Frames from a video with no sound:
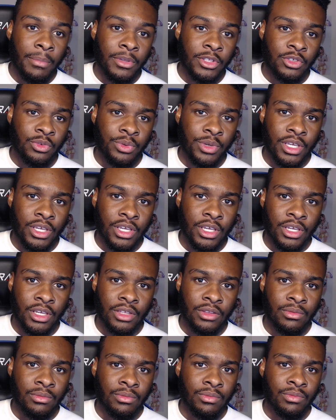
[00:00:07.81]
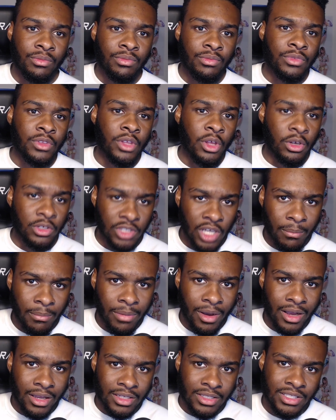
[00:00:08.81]
between the
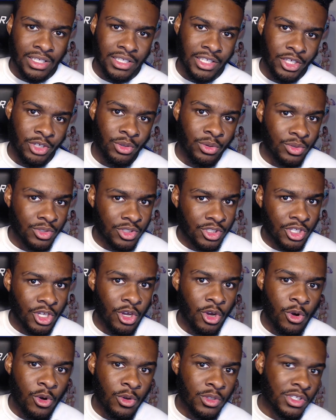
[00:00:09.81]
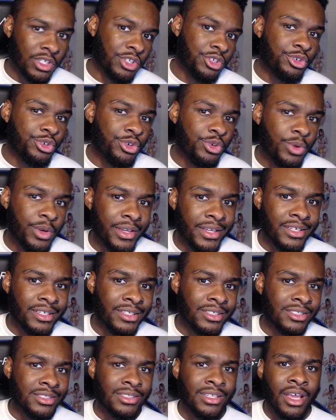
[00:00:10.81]
Young Bucks and the Usos and who
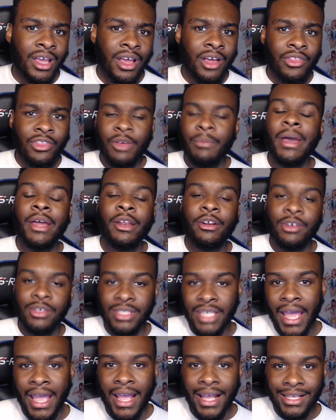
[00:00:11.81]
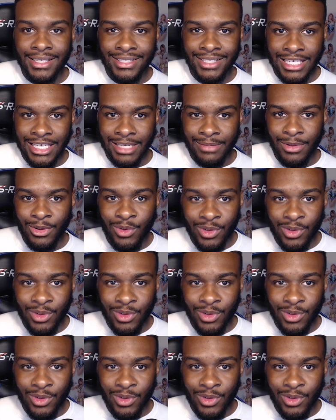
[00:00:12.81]
is the better tag team,